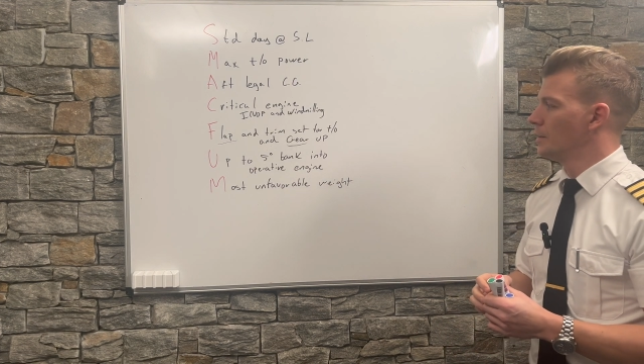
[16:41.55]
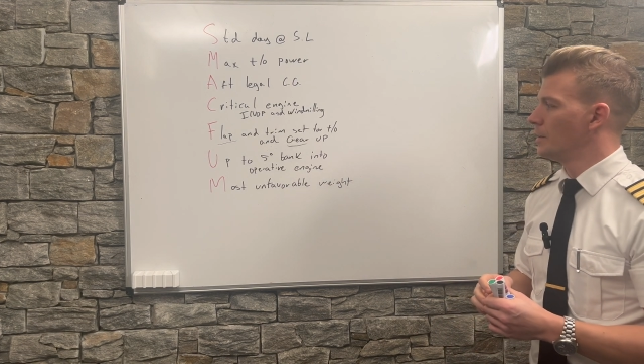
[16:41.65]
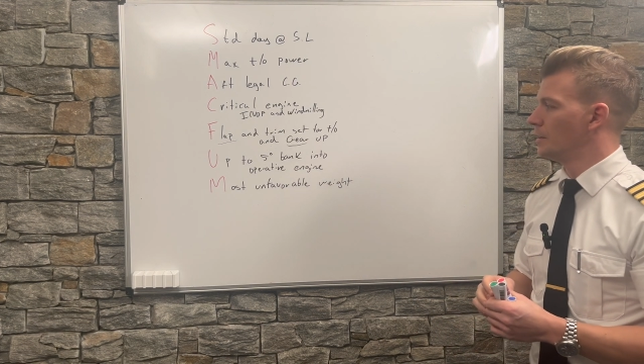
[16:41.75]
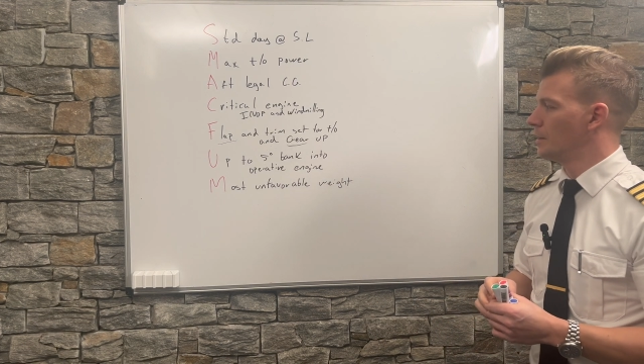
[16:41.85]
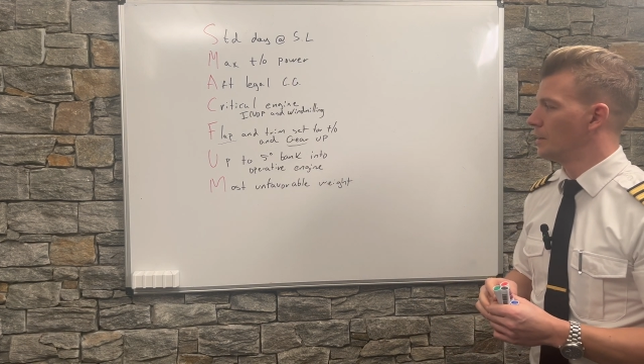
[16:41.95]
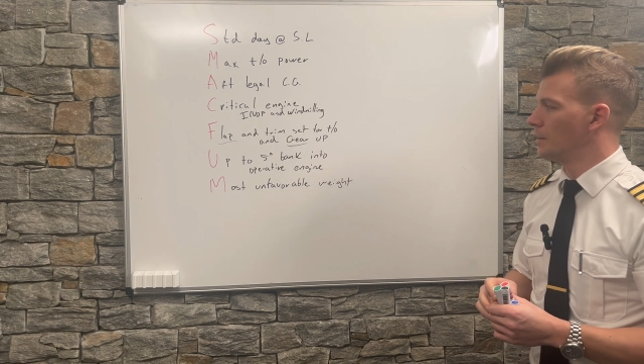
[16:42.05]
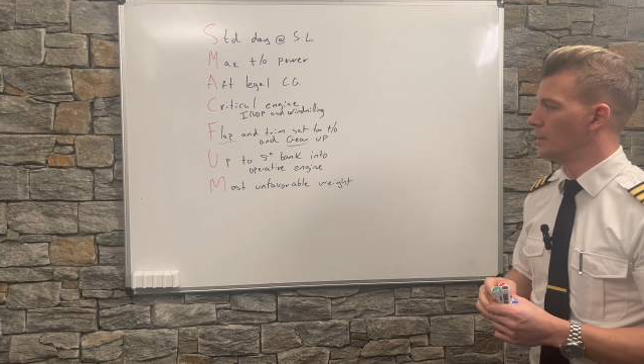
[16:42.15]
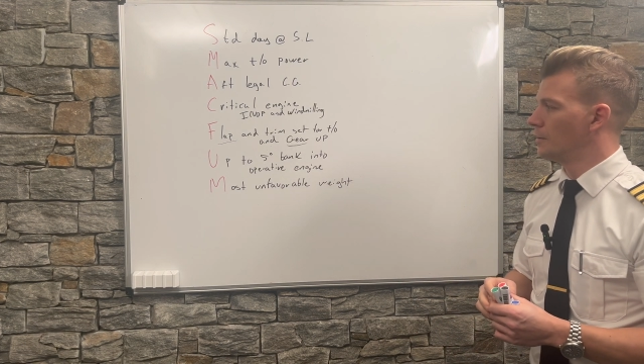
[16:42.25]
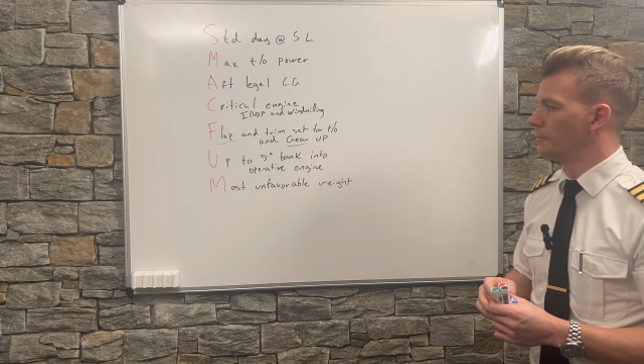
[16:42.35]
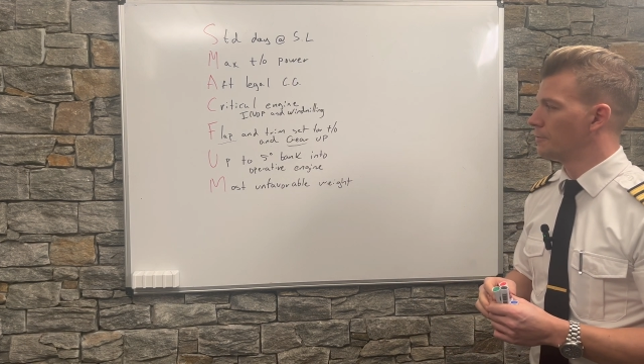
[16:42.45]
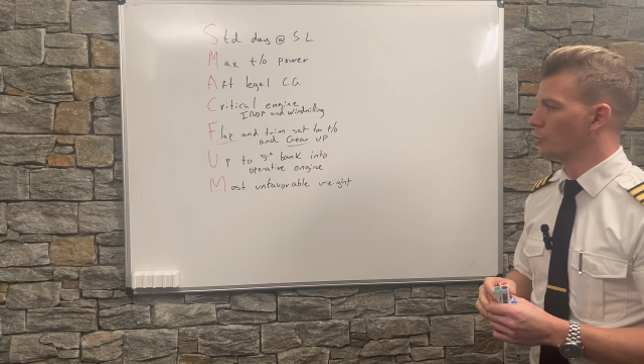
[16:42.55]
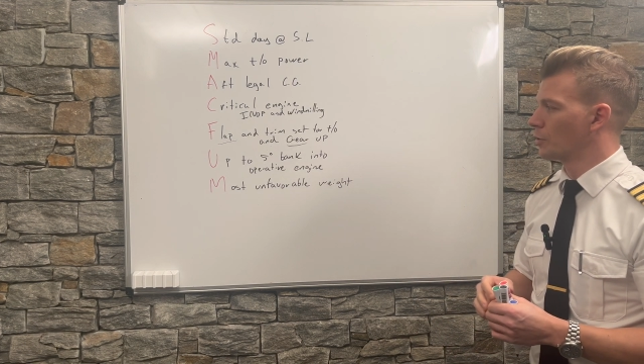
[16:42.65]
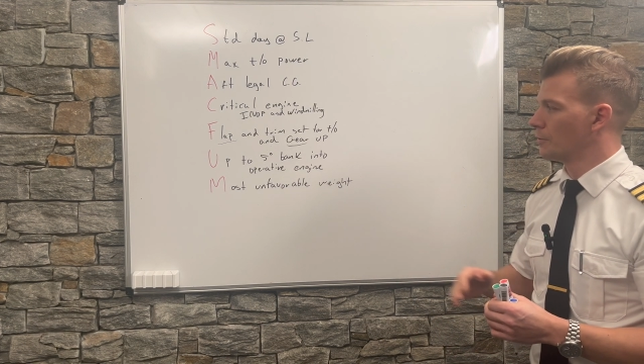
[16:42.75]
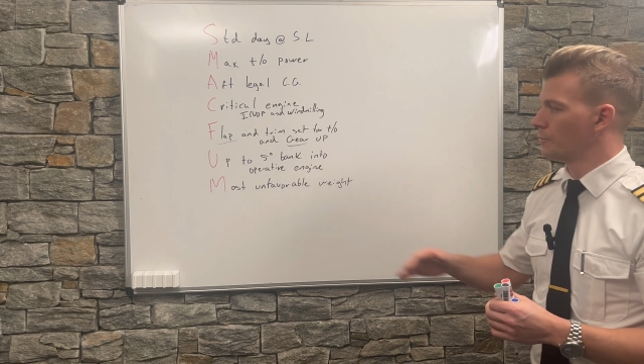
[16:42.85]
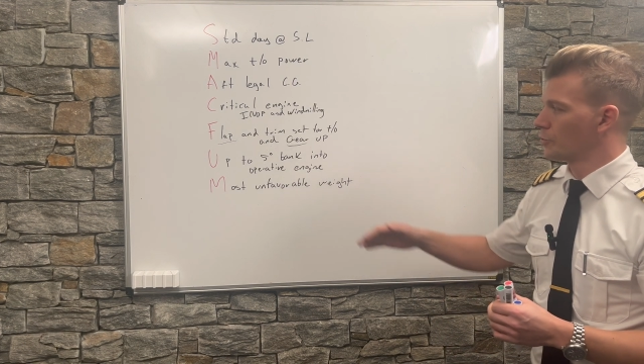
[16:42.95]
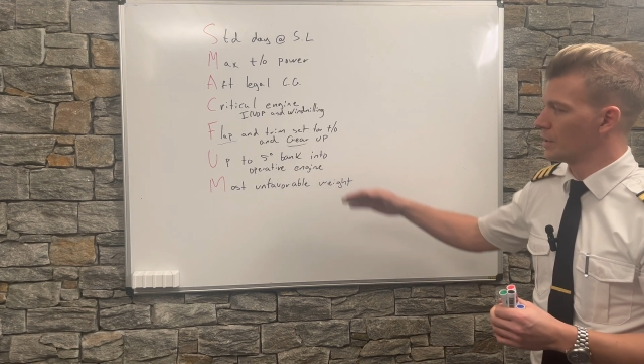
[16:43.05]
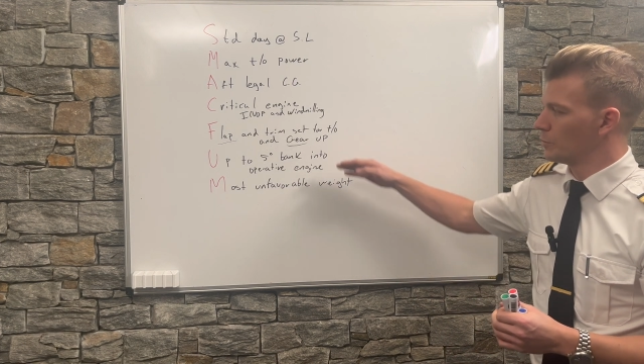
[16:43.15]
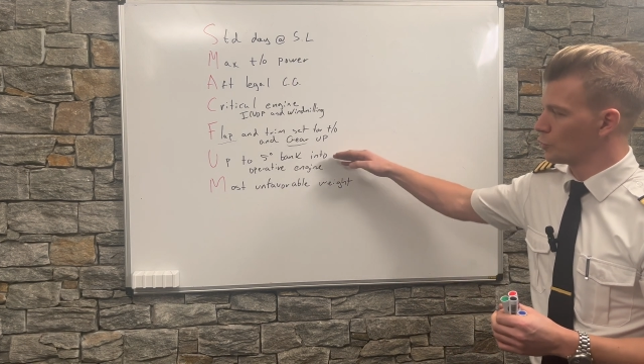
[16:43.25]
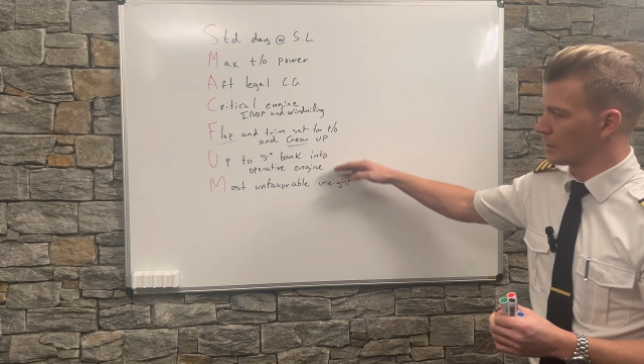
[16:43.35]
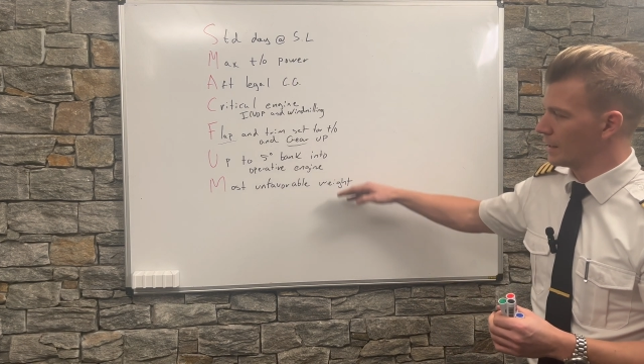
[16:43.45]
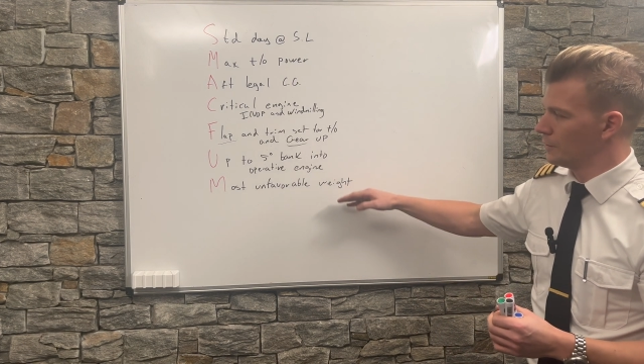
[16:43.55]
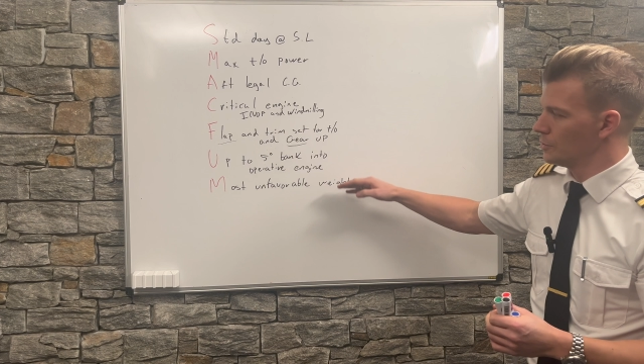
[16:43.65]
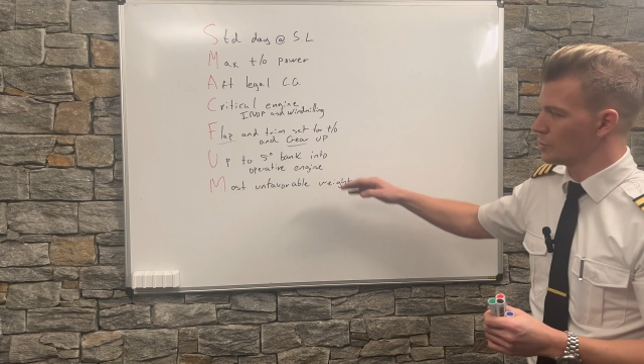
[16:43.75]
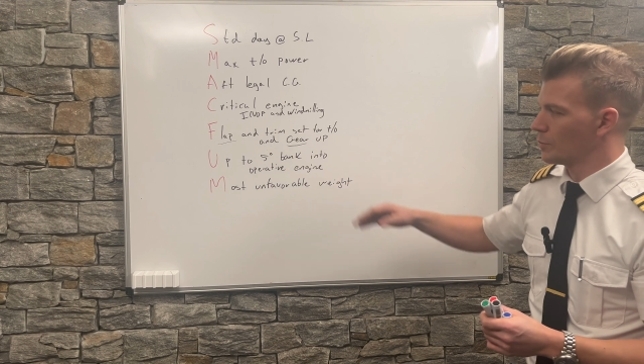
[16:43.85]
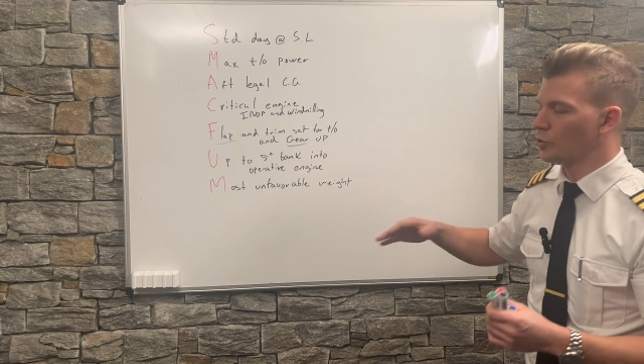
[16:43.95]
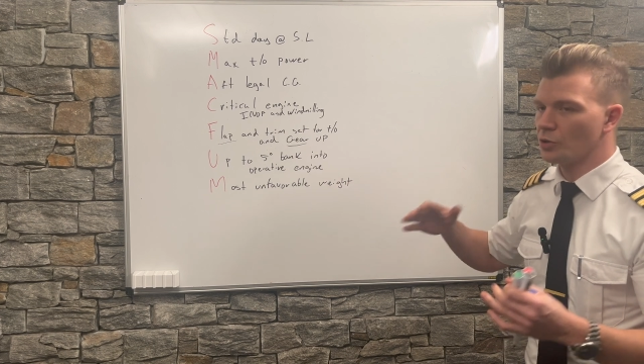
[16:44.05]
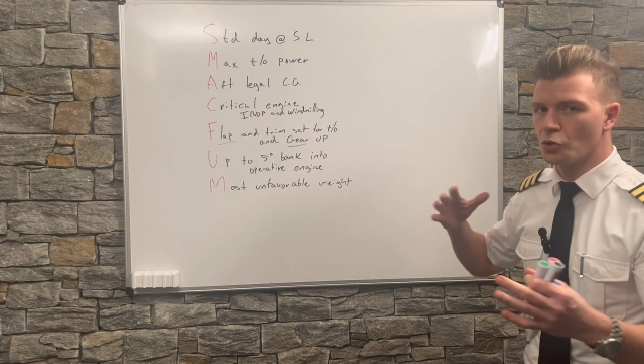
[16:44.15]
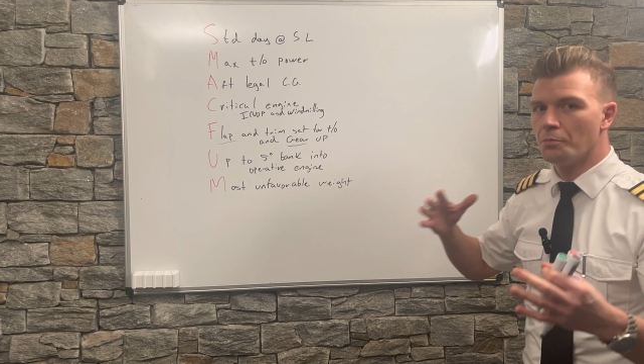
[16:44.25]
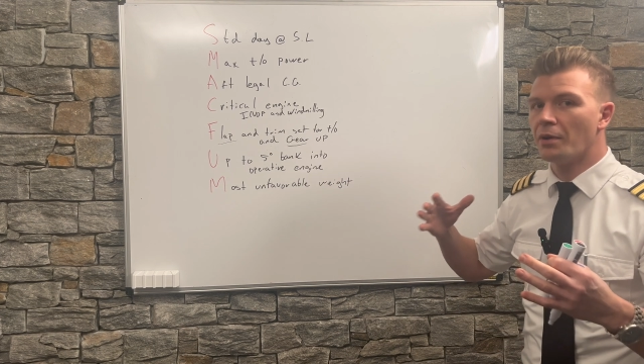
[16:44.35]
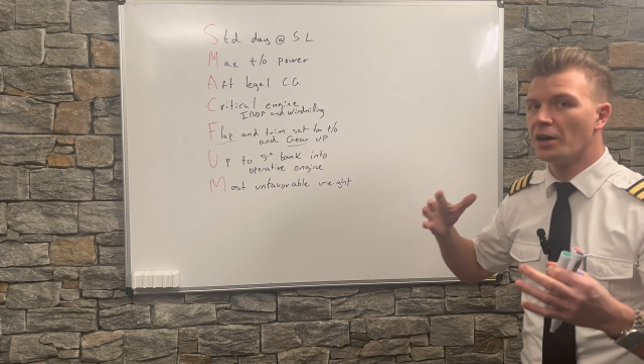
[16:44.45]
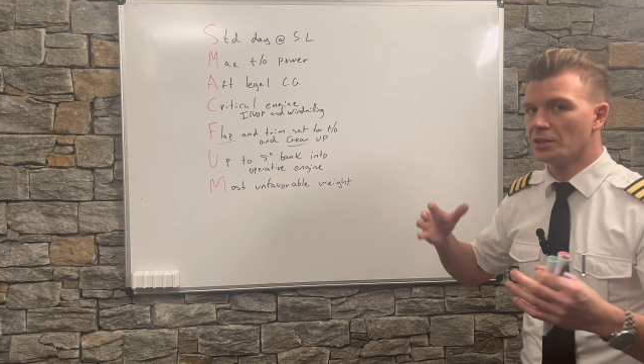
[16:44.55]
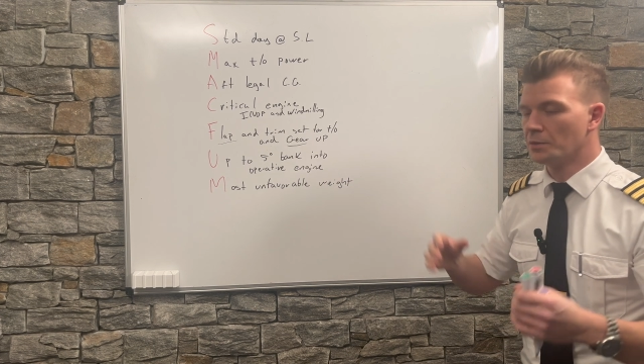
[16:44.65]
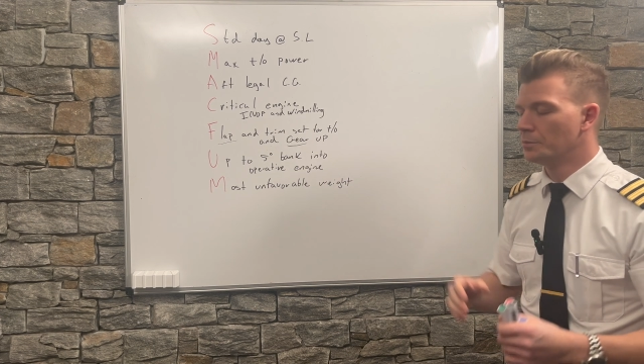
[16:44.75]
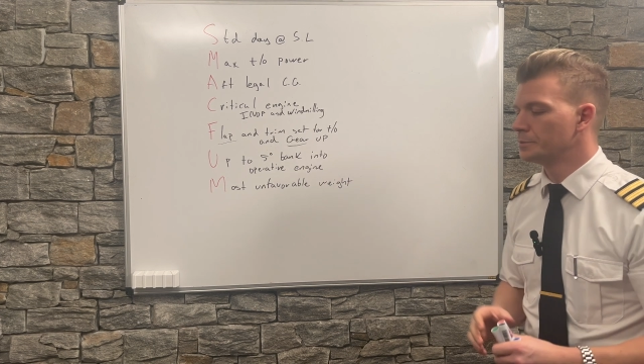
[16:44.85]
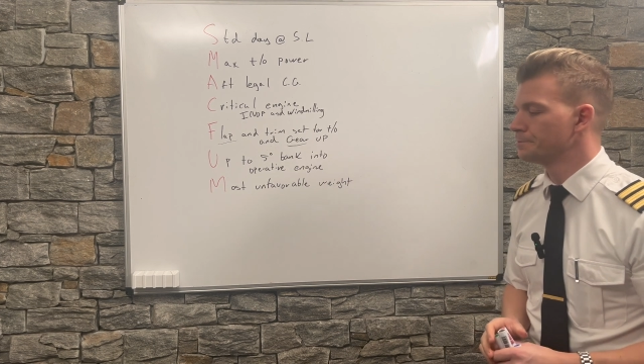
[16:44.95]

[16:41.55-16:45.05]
for them together, so I'm going to combine them.